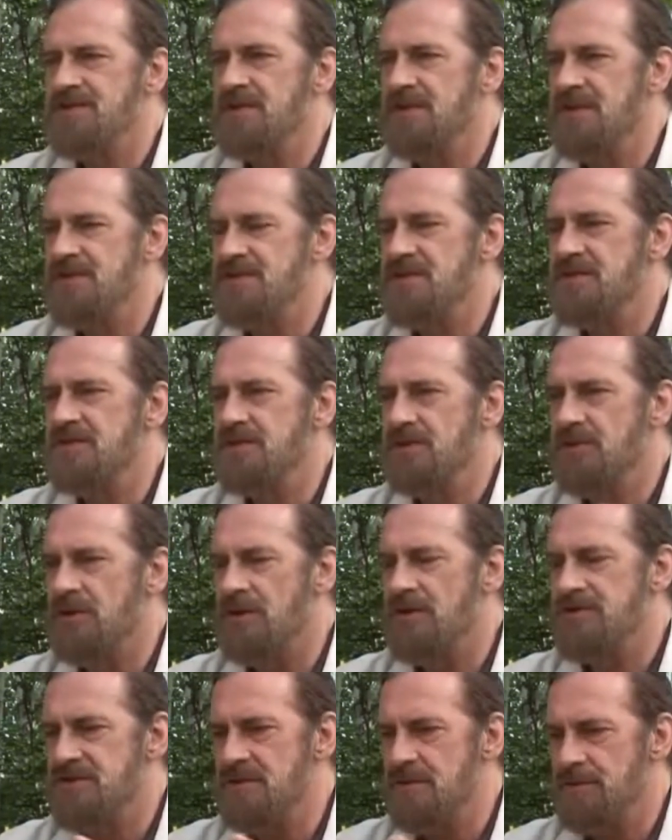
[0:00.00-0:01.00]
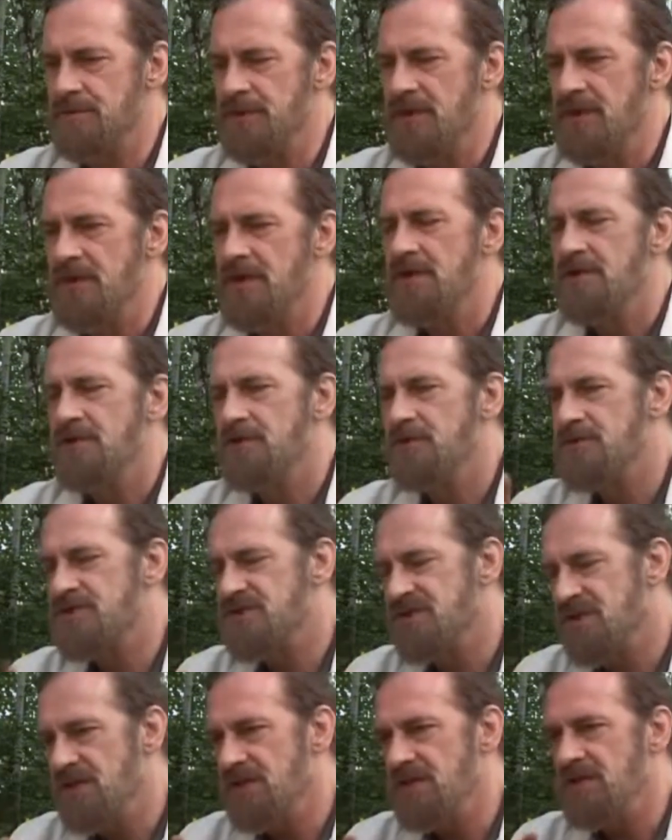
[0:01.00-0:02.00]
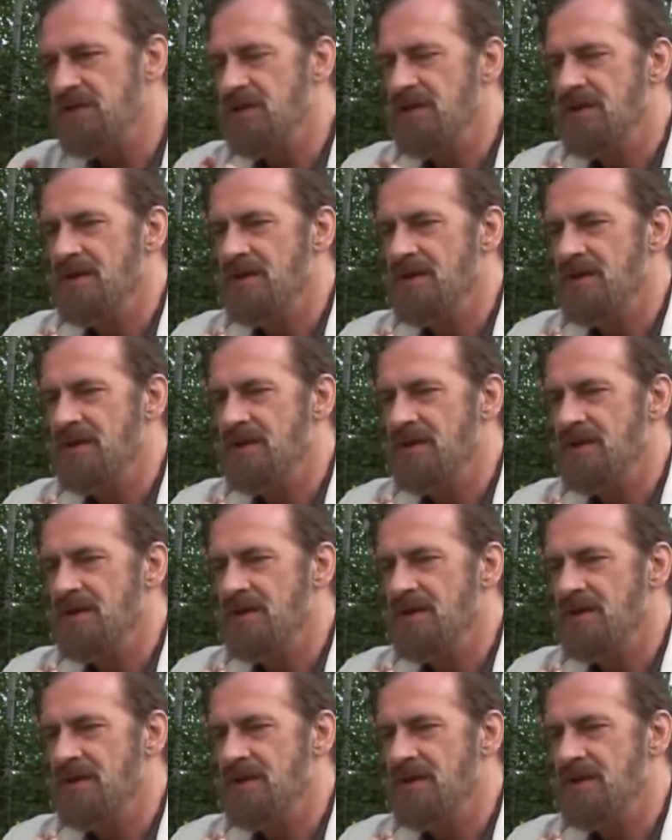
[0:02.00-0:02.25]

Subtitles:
to listen to gossip, to see